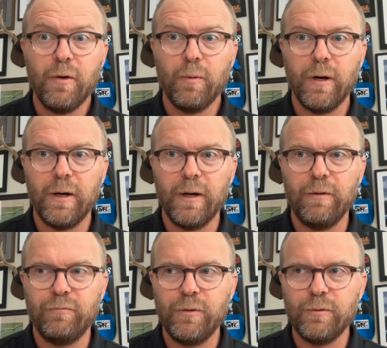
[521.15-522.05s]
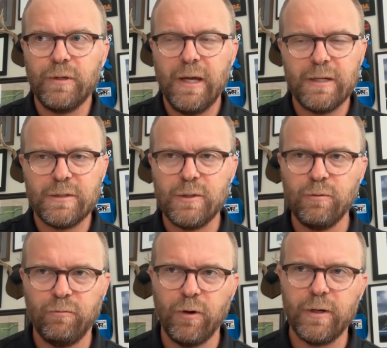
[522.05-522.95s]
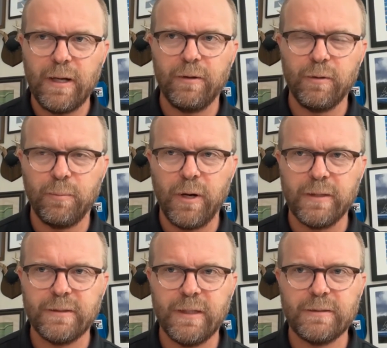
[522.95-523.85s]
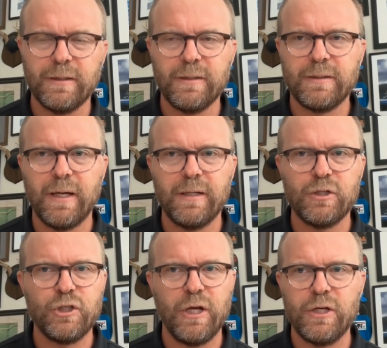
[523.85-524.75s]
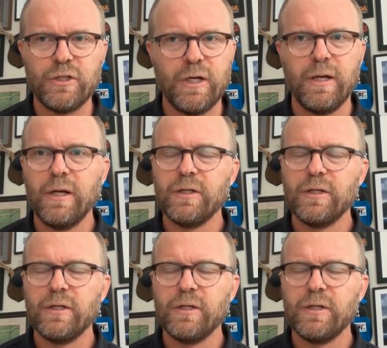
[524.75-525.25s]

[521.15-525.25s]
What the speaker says: where if you get too far down the process and decide to change it,